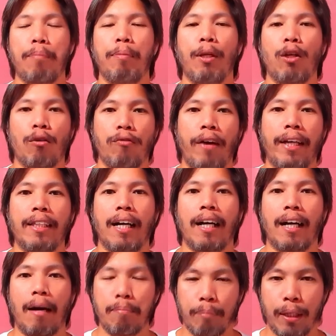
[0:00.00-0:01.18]
na pinrovide ng
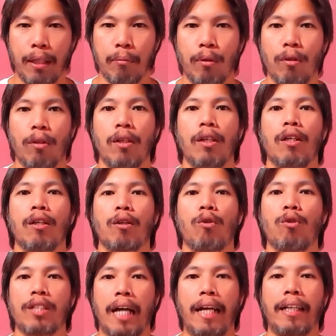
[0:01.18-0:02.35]
company mo
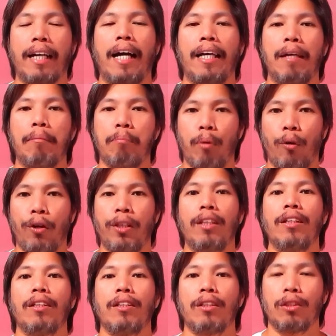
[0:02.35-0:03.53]
kung saan ka employed
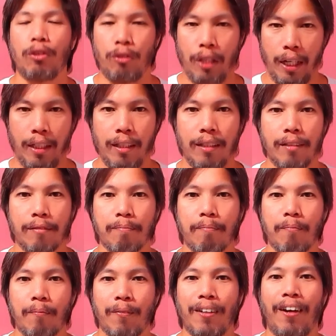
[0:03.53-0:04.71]
today.
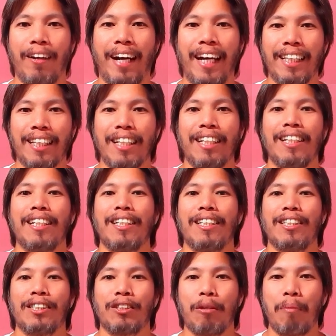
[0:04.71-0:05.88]
Alright?
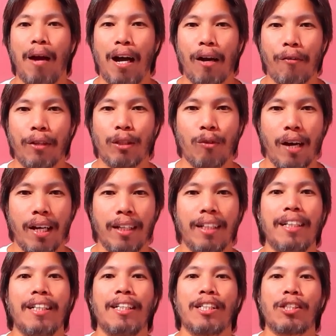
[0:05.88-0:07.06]
So mga kakwentuhan,
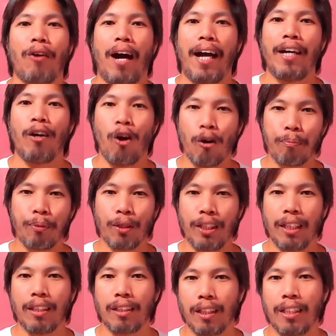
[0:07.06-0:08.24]
so I hope you
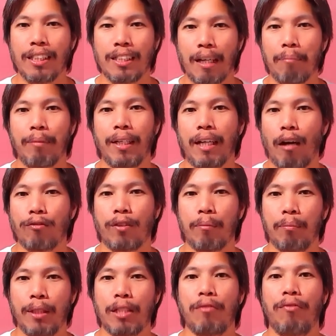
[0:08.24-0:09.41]
did learn something out
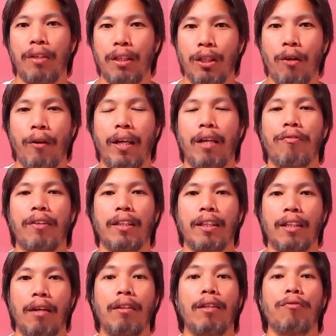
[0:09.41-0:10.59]
from this video, and if
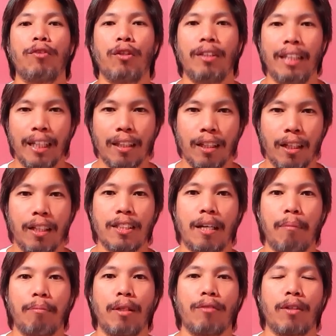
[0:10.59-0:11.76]
you did learn
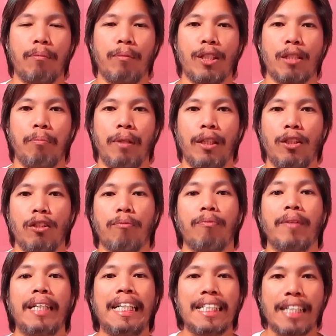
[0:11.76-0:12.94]
something from this video,
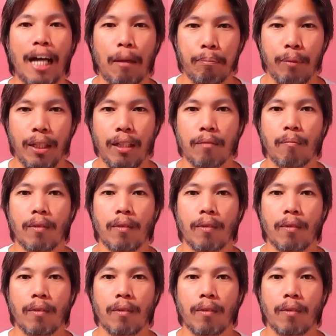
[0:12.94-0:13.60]
please help me